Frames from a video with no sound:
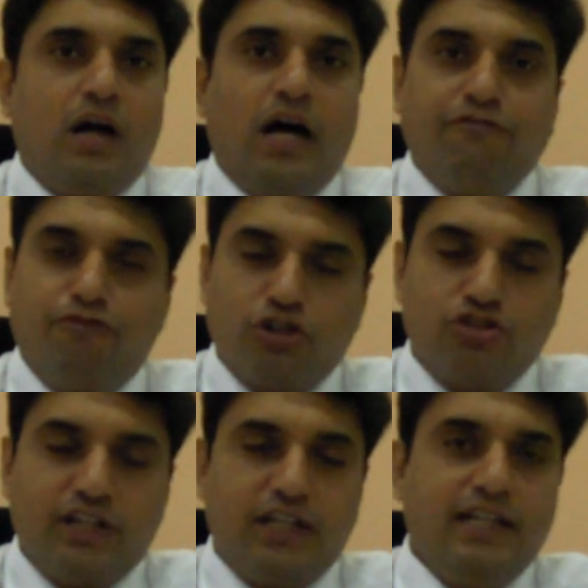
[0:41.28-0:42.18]

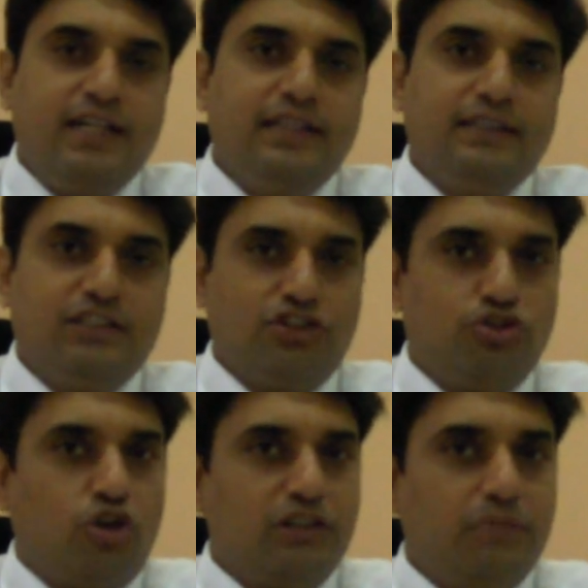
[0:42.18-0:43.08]
Unfortunately, this
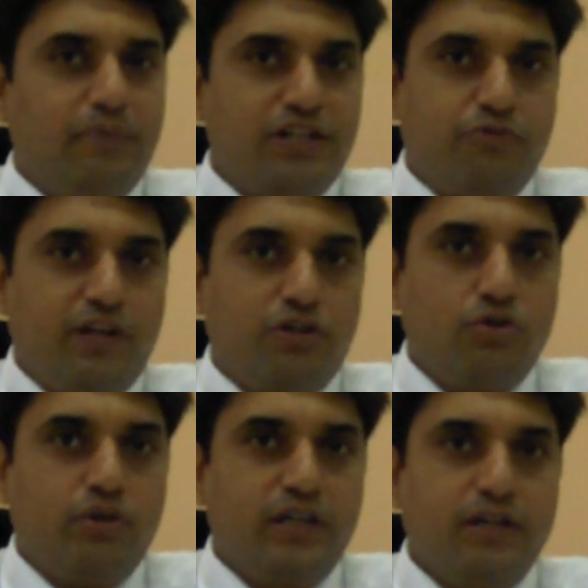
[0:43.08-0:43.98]
is not the best way to
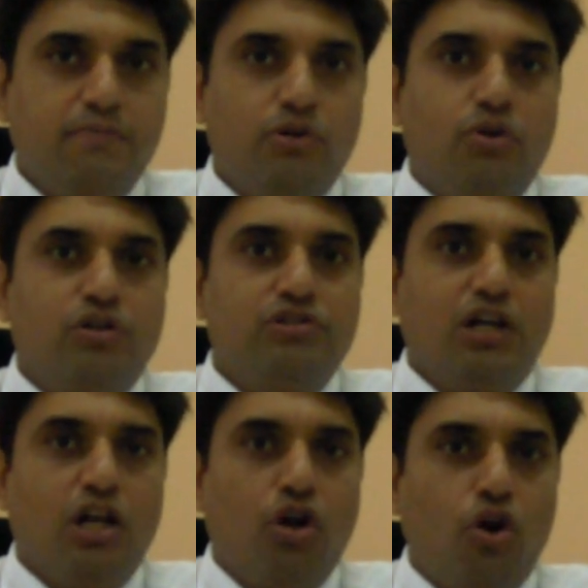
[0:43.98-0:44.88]
do it
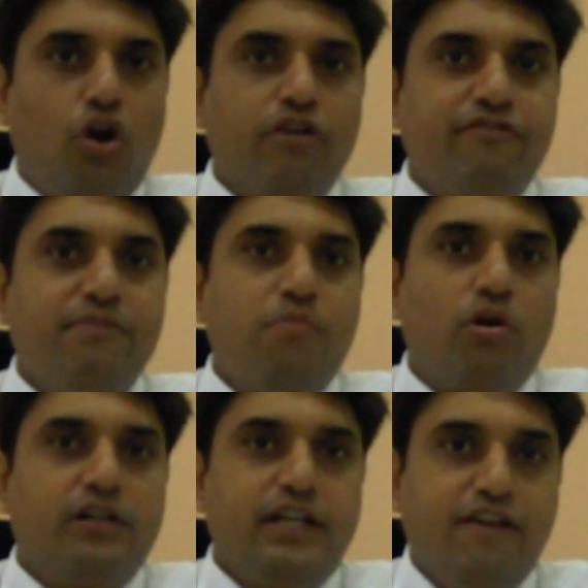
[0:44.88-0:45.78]
because a lot of
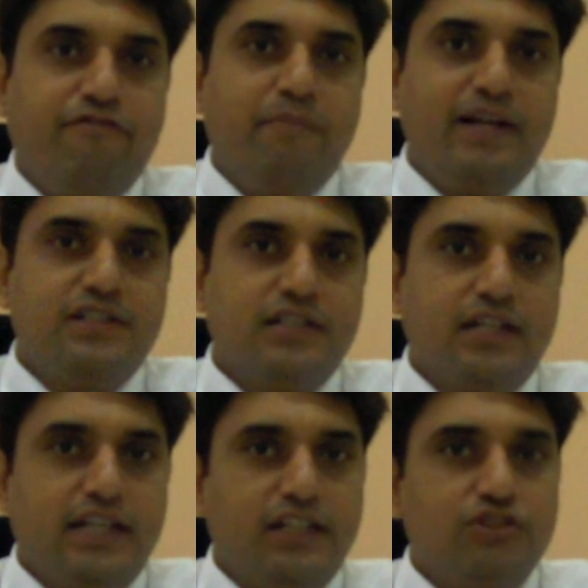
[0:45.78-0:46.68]
important
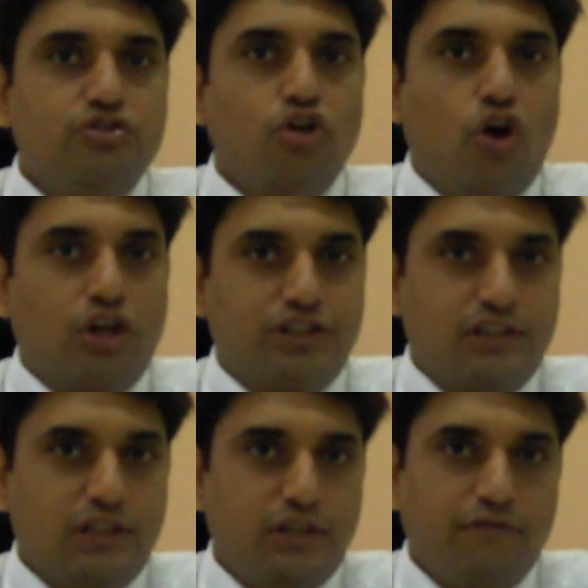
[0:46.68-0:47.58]
information is
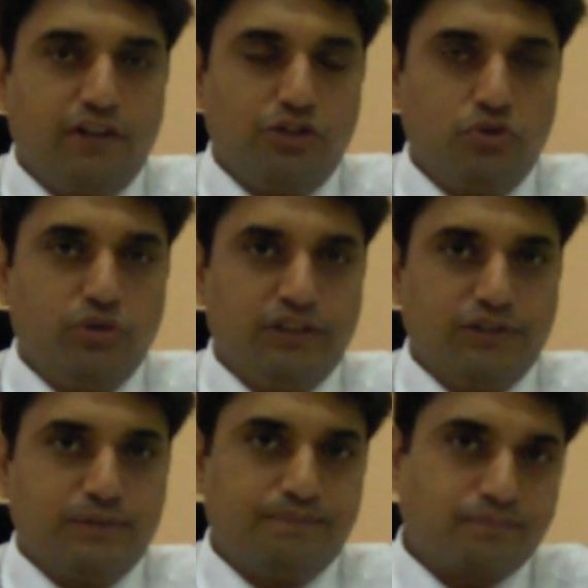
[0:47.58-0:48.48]
lost when you do
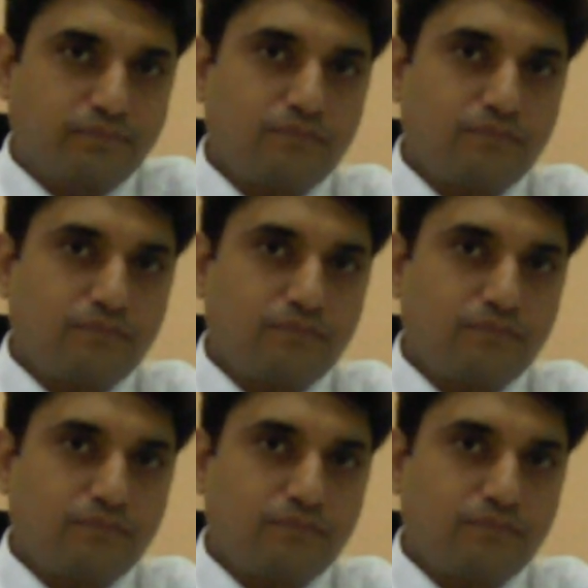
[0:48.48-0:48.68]
this.